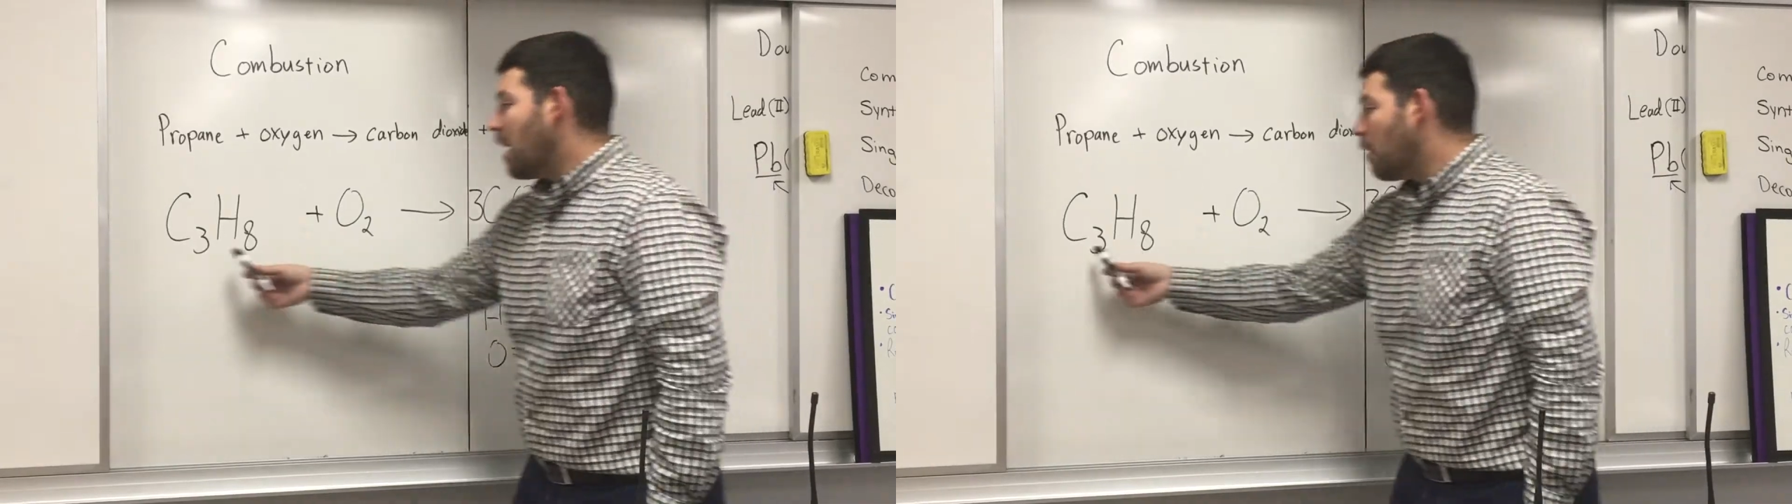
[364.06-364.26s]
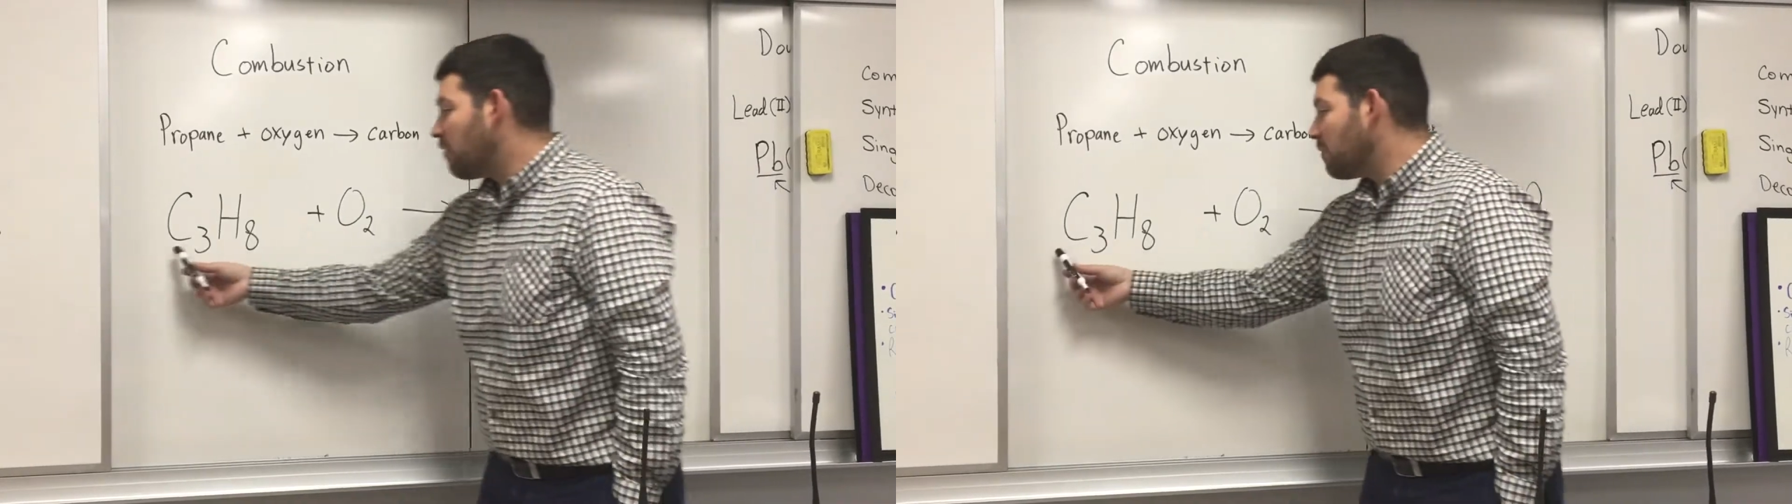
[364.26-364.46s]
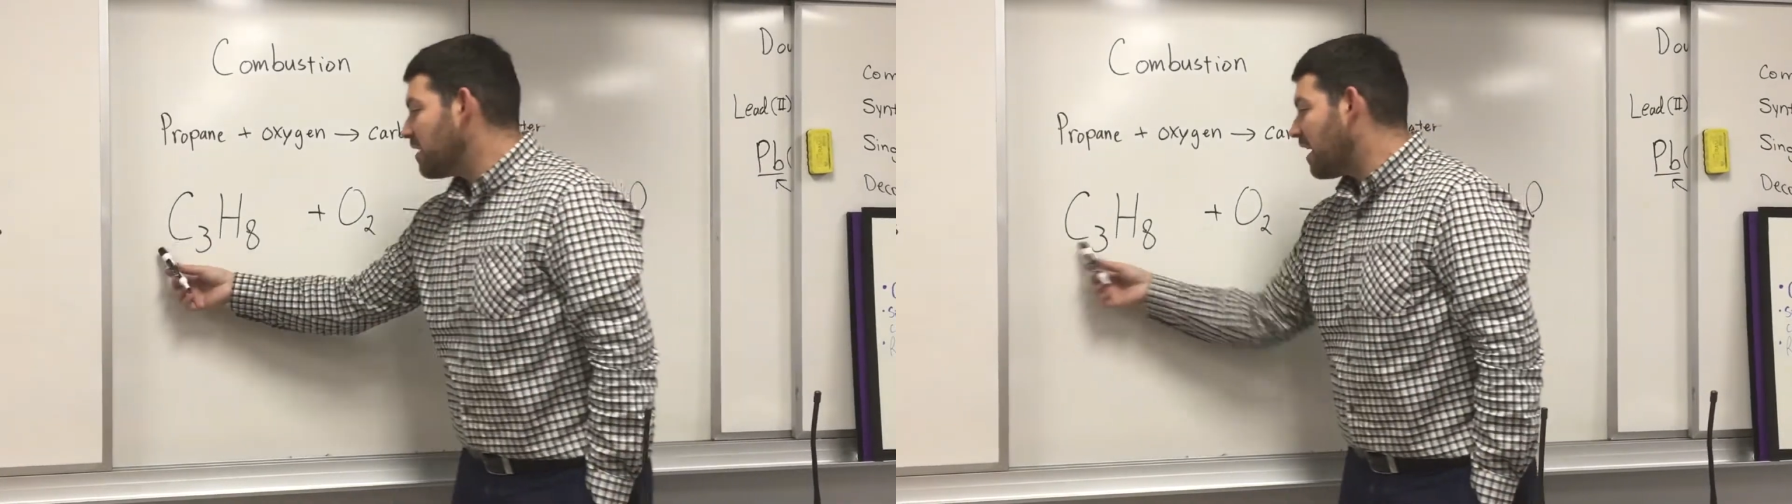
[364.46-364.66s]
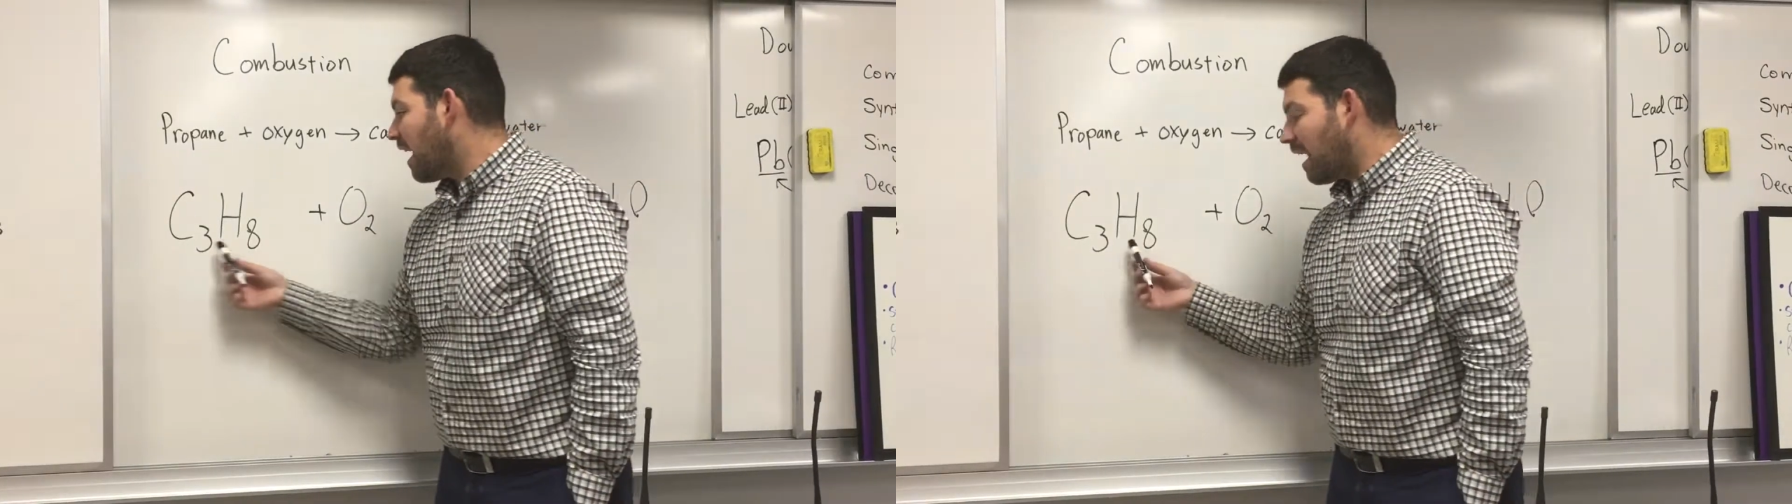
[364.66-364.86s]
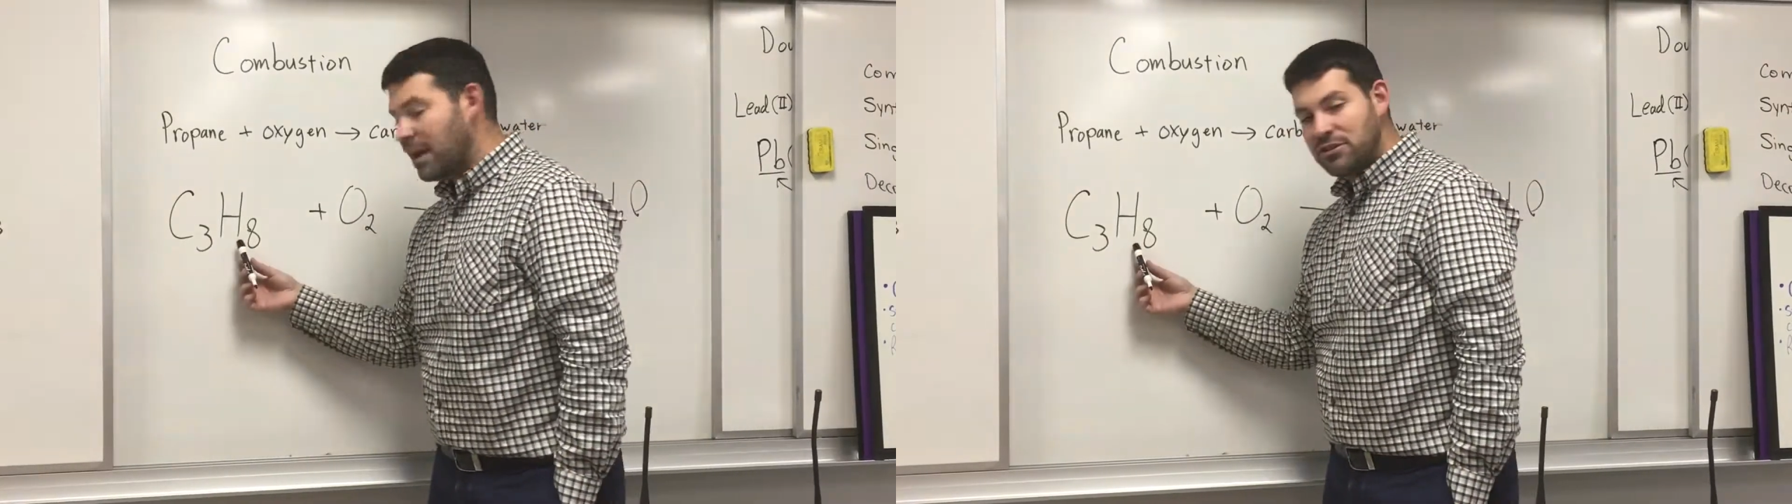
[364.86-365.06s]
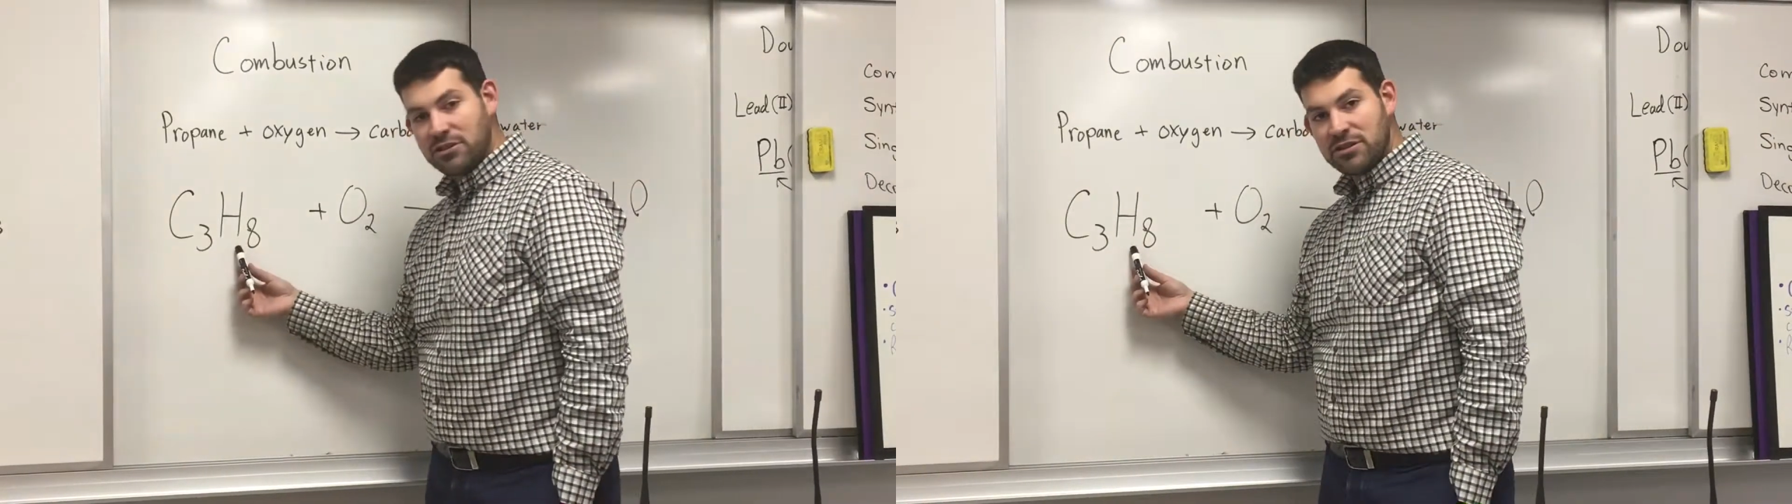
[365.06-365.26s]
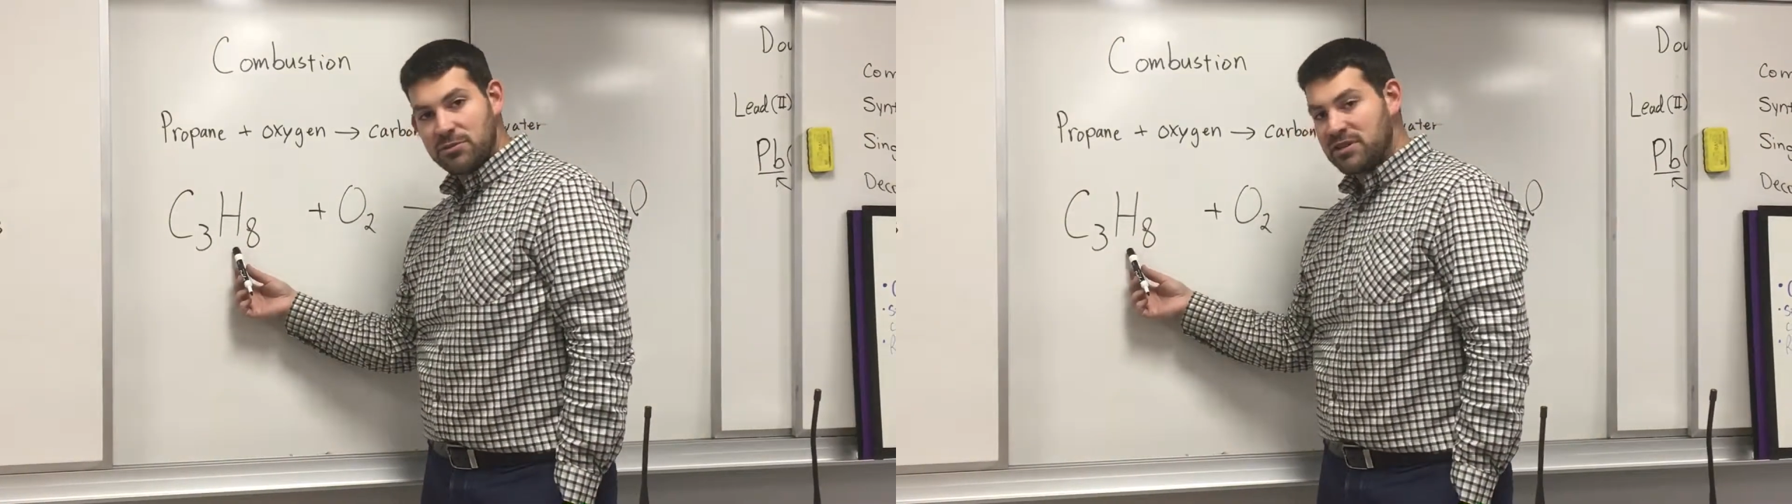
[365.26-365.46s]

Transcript: However many hydrogens we